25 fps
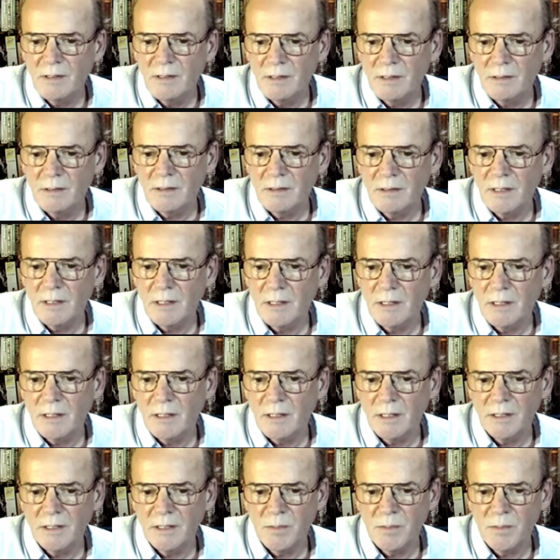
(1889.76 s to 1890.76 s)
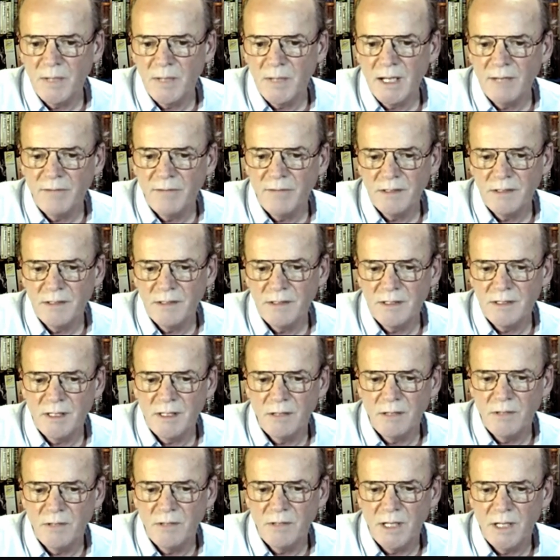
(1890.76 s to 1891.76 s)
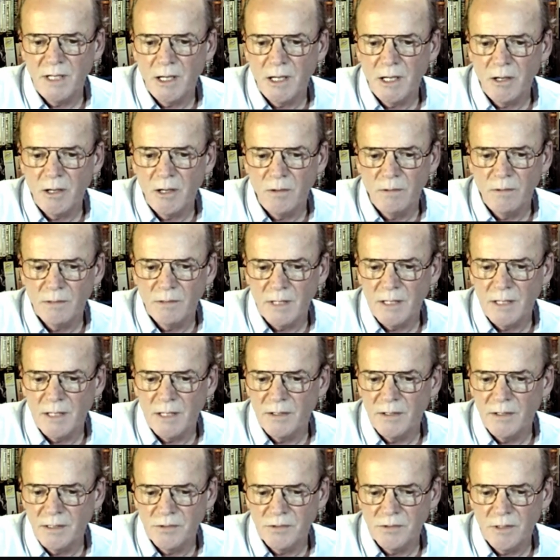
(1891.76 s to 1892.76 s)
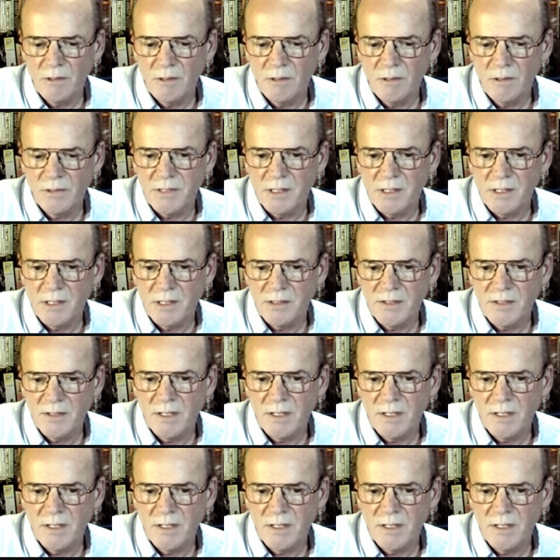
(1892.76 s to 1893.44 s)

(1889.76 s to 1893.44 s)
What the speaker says: Do we have Antonio at the controls yet? Has he arrived?